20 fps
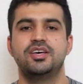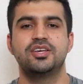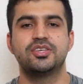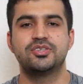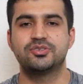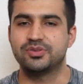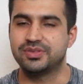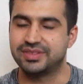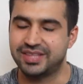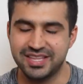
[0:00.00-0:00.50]

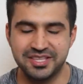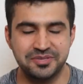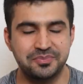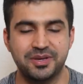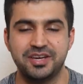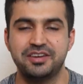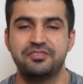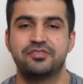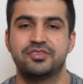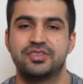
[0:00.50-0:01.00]
So that's
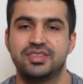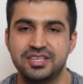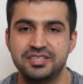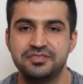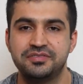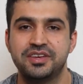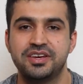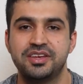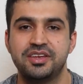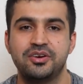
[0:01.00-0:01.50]
been it for this
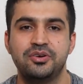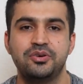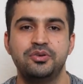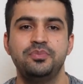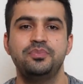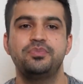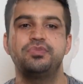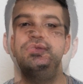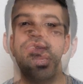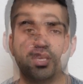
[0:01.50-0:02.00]

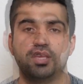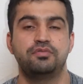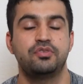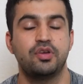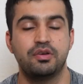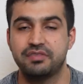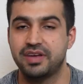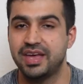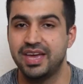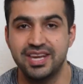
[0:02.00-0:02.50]
video. If
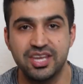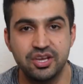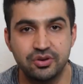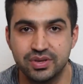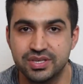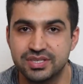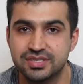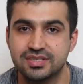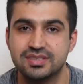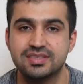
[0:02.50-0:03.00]
you have any
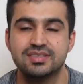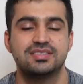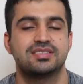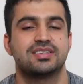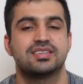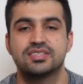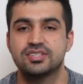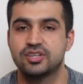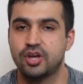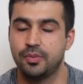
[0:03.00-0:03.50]
questions,
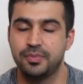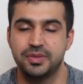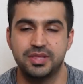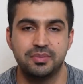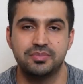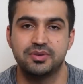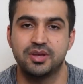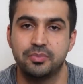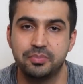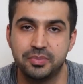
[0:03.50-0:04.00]
just comment
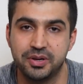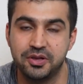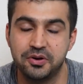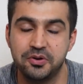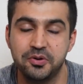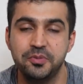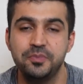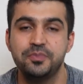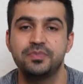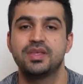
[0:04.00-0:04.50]
them down
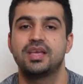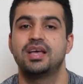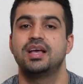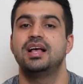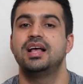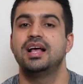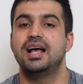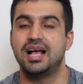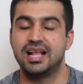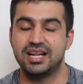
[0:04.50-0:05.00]
below.
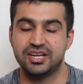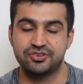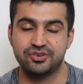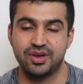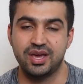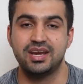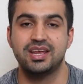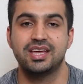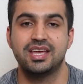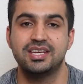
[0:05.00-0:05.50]
I'll
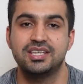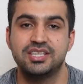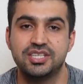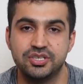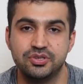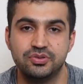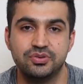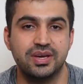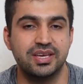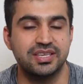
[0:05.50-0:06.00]
try to get to
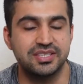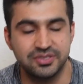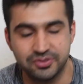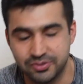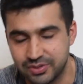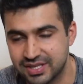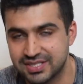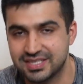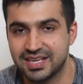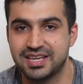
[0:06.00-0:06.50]
you as
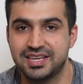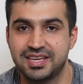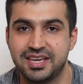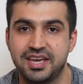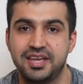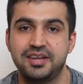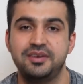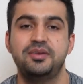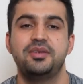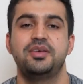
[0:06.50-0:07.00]
soon as I
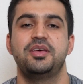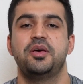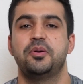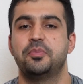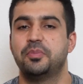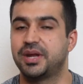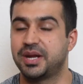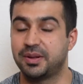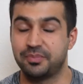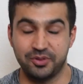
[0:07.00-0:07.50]
can,
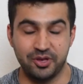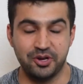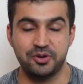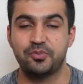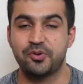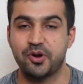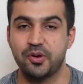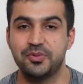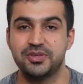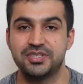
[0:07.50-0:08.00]
but I'm not
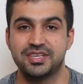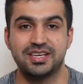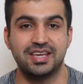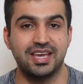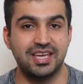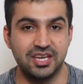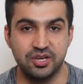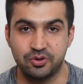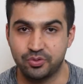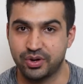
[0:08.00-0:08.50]
promising
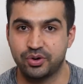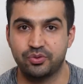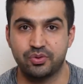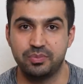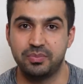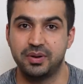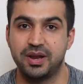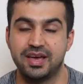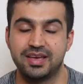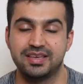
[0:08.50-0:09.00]
any quick
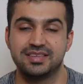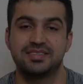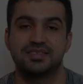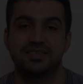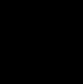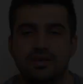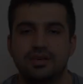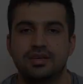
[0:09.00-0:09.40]
replies.